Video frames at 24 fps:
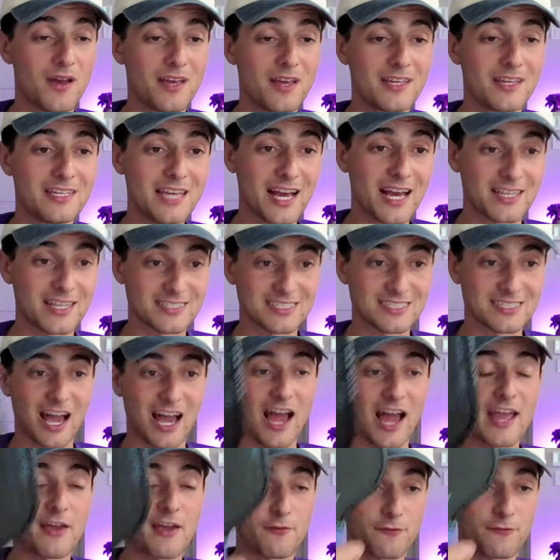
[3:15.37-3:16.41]
Yes,
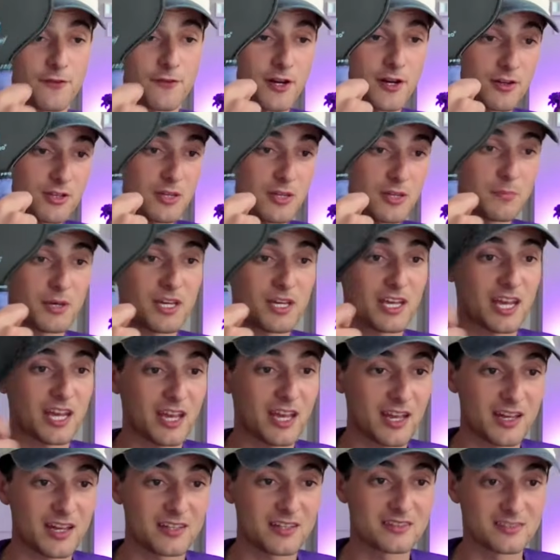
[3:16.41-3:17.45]
I have fairly big
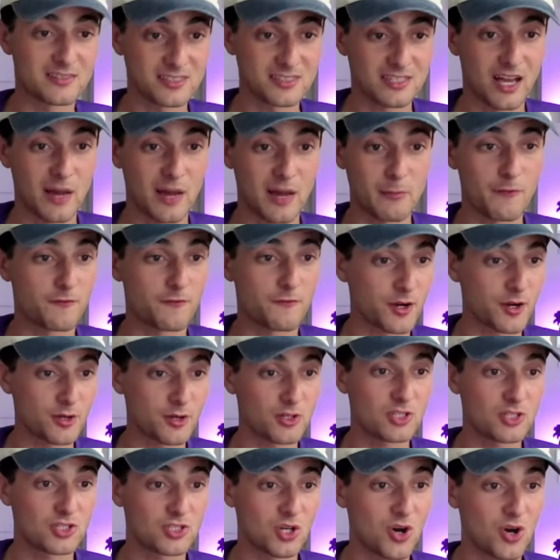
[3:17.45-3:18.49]
hands. I'm a
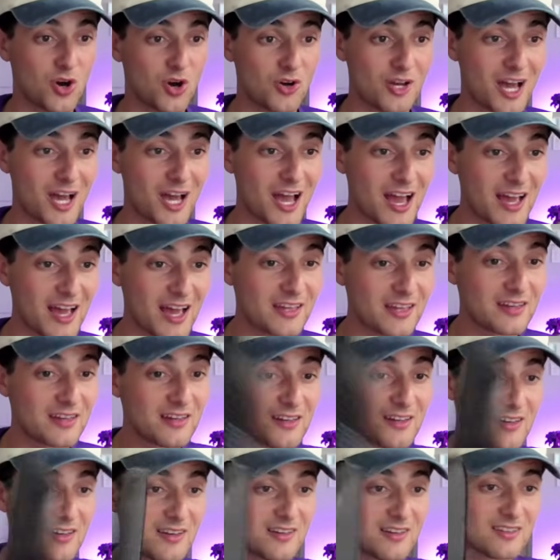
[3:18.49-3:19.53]
fairly tall guy.
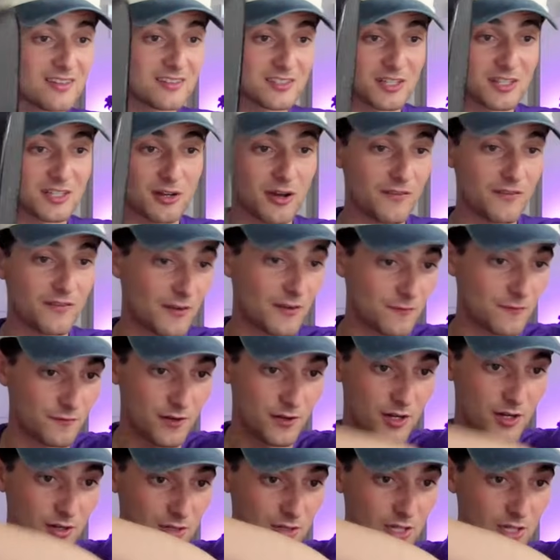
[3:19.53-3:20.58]
I've got
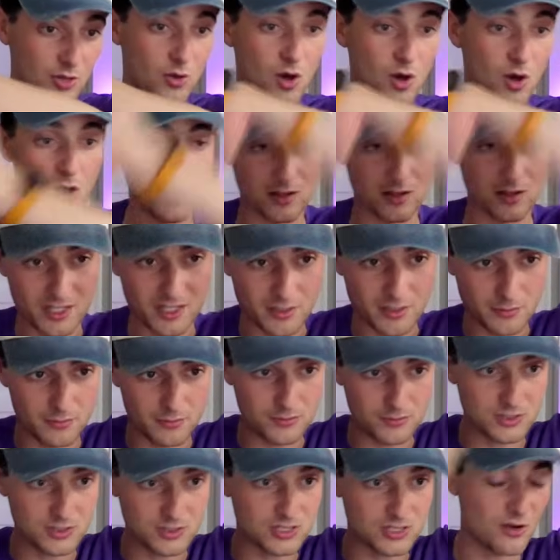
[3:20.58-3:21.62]
fairly long
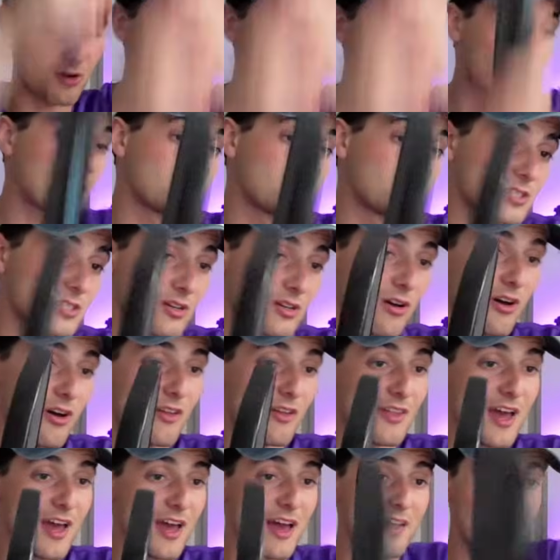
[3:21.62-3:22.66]
limbs and arms and all
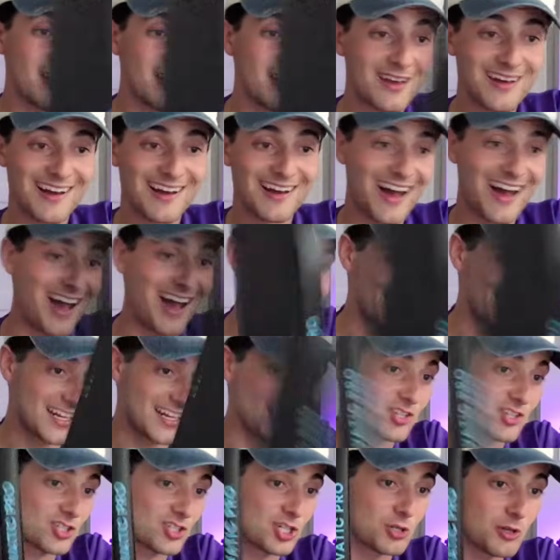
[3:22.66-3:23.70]
that. I can hit
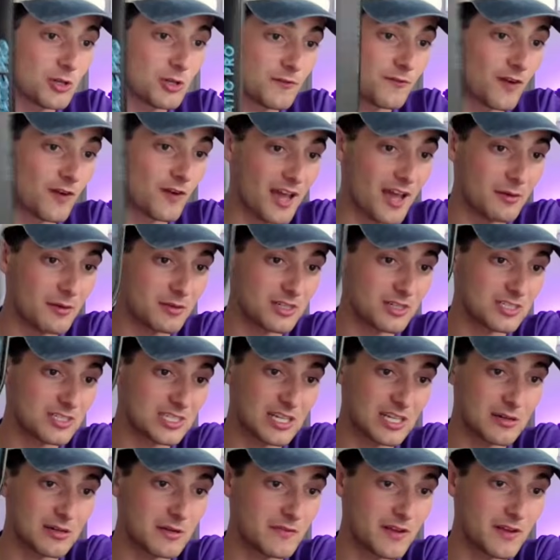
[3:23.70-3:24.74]
a two fine with this thing.
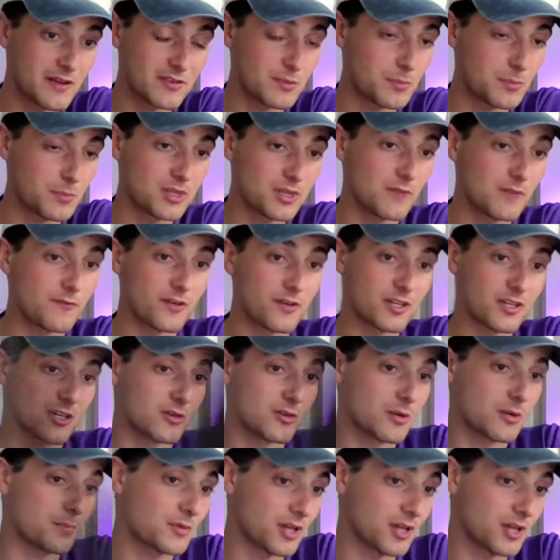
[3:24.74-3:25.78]
I don't even have to put the finger
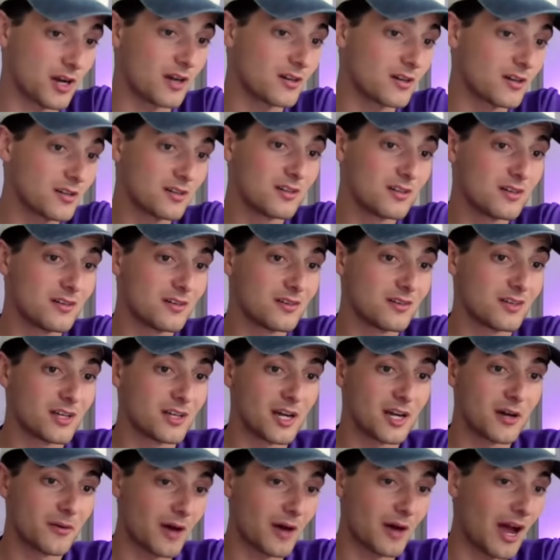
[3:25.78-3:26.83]
up there.
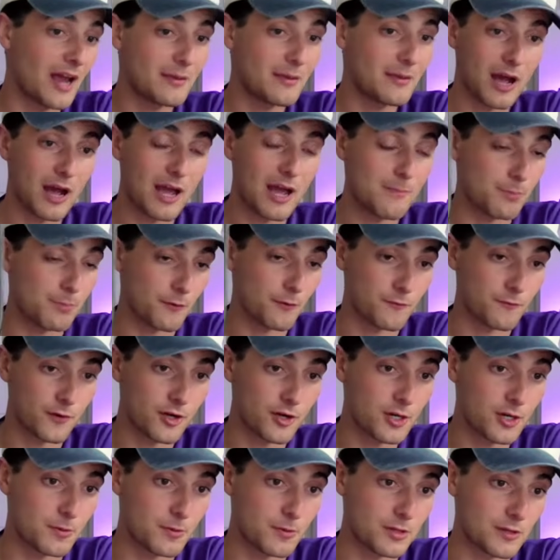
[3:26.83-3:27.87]
I prefer
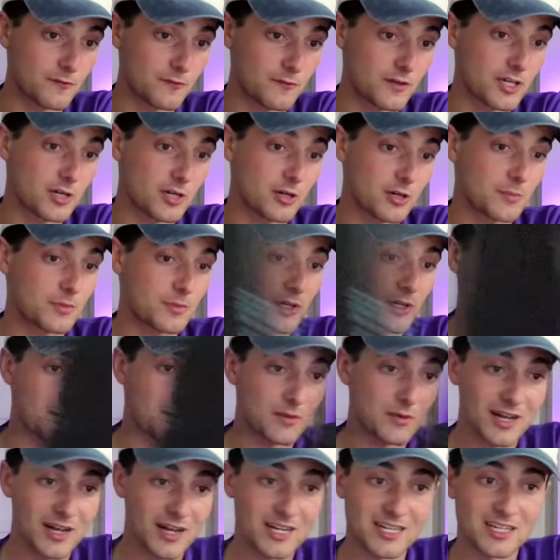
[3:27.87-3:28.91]
to put the finger up there, but
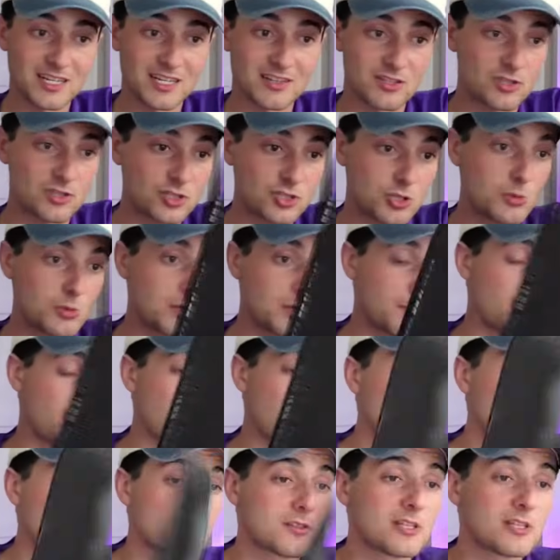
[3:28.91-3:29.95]
I can hit the two
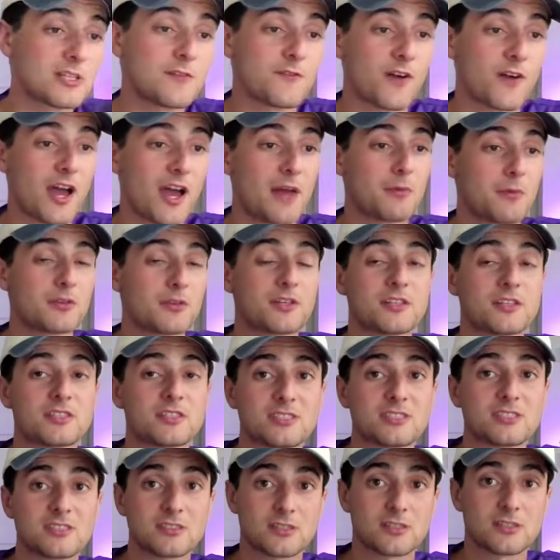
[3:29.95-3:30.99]
perfectly fine with
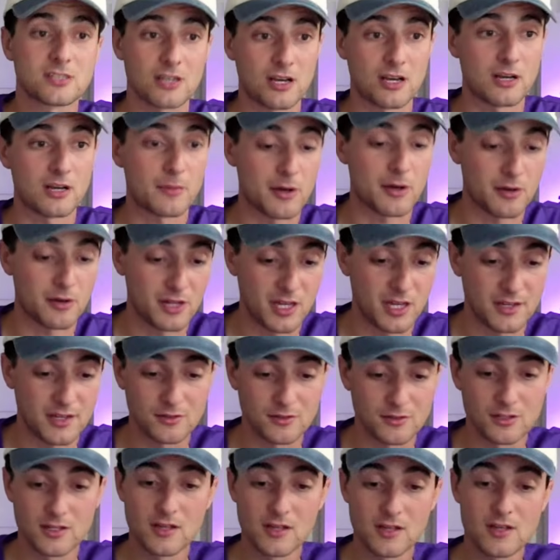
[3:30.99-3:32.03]
this to talk about
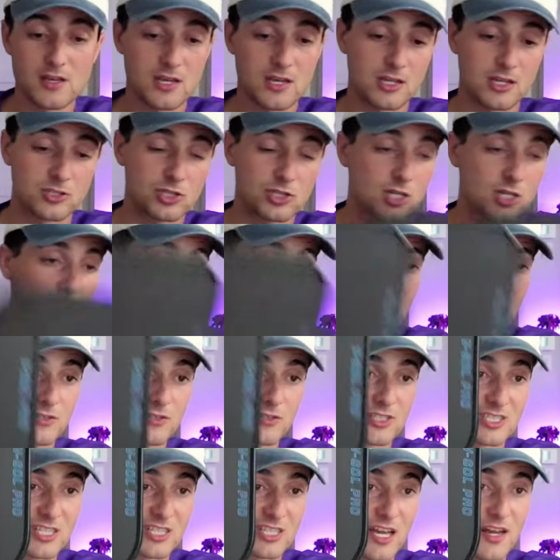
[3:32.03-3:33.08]
handle. In terms of
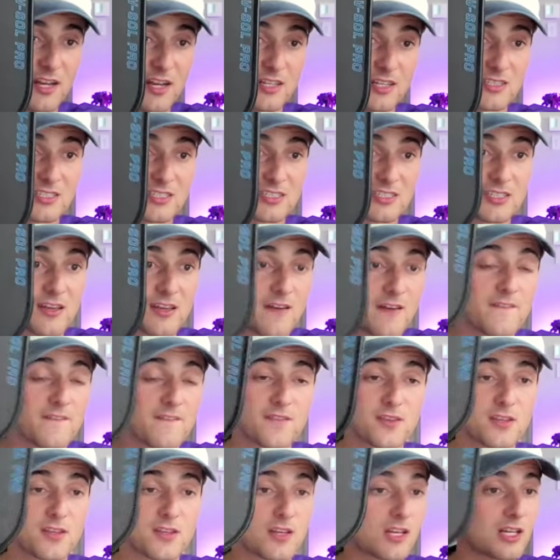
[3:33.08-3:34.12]
aesthetics,
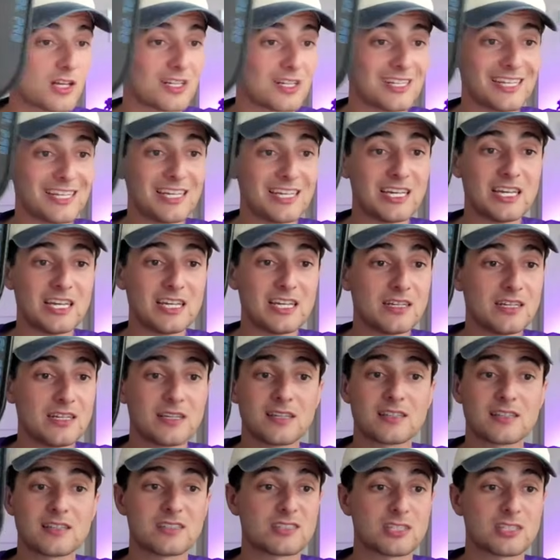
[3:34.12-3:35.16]
clean,
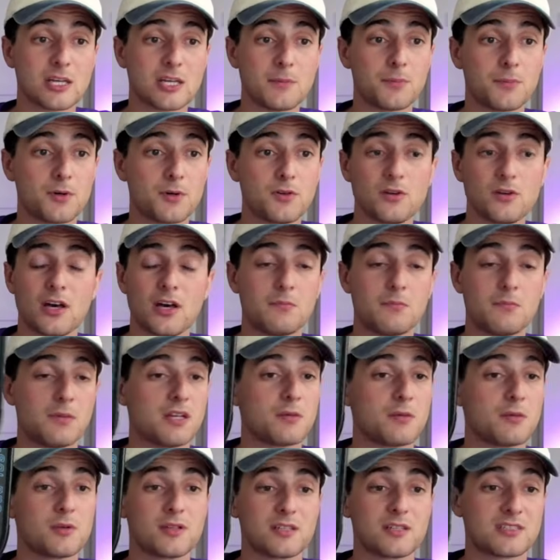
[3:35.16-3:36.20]
simple, and
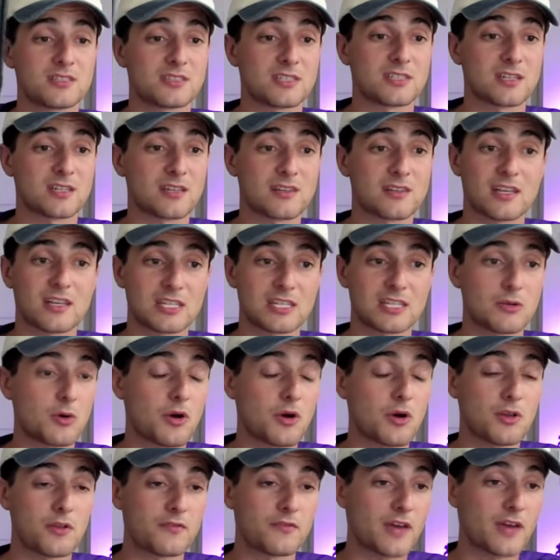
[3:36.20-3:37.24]
minimalistic. That's how
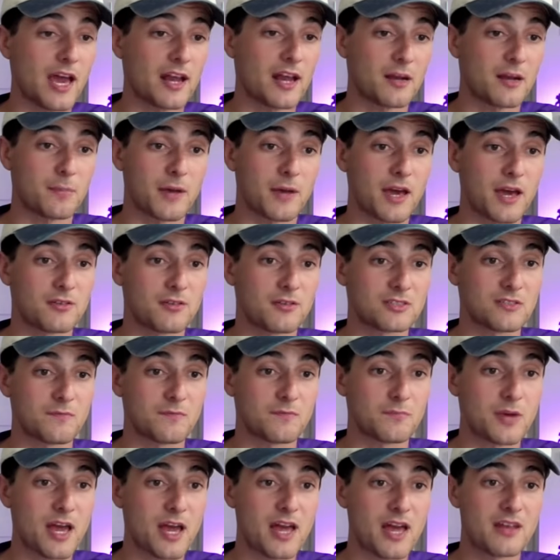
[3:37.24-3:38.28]
all the Vatic paddles have
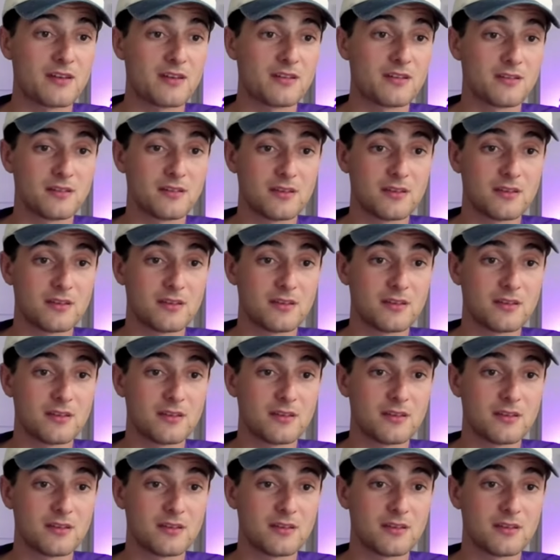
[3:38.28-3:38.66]
been.